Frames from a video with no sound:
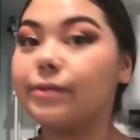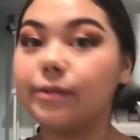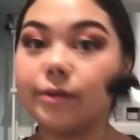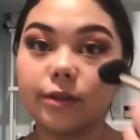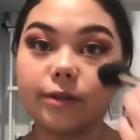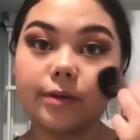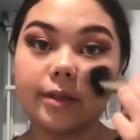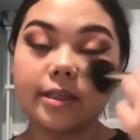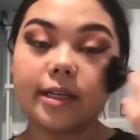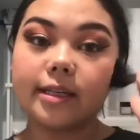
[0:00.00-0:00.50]

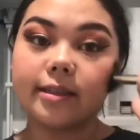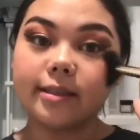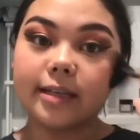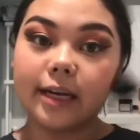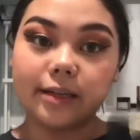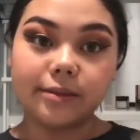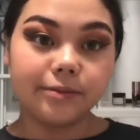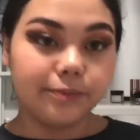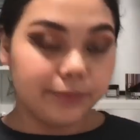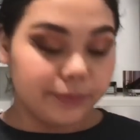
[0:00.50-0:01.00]
So once that's
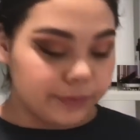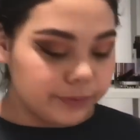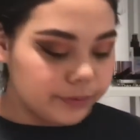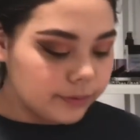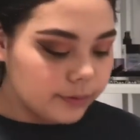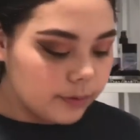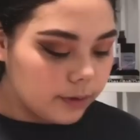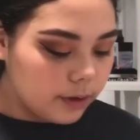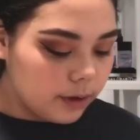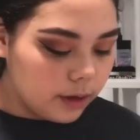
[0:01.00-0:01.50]
done,
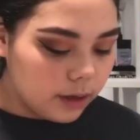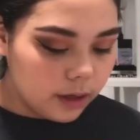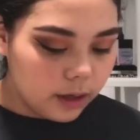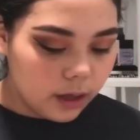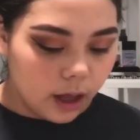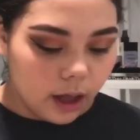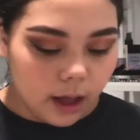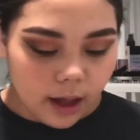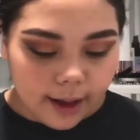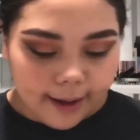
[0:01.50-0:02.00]

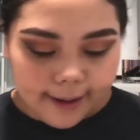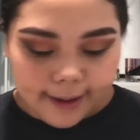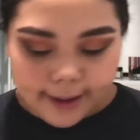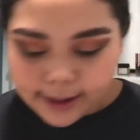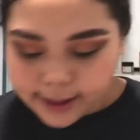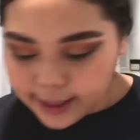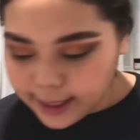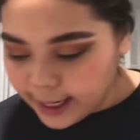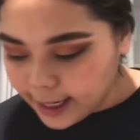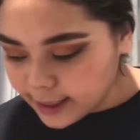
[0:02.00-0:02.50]

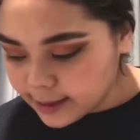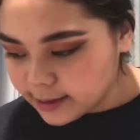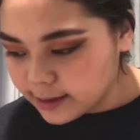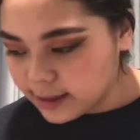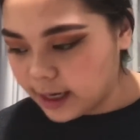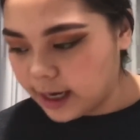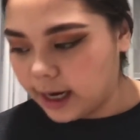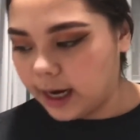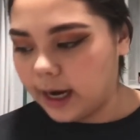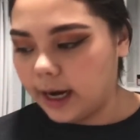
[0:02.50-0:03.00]
next
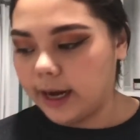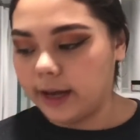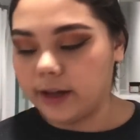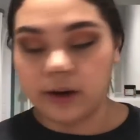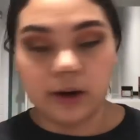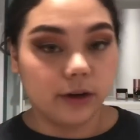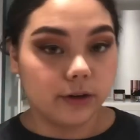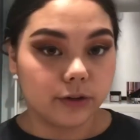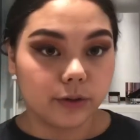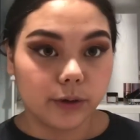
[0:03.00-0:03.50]
I
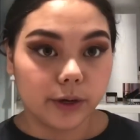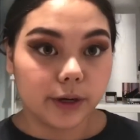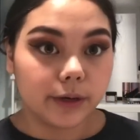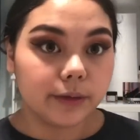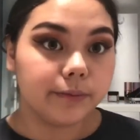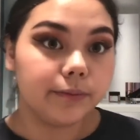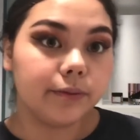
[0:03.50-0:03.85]
contour.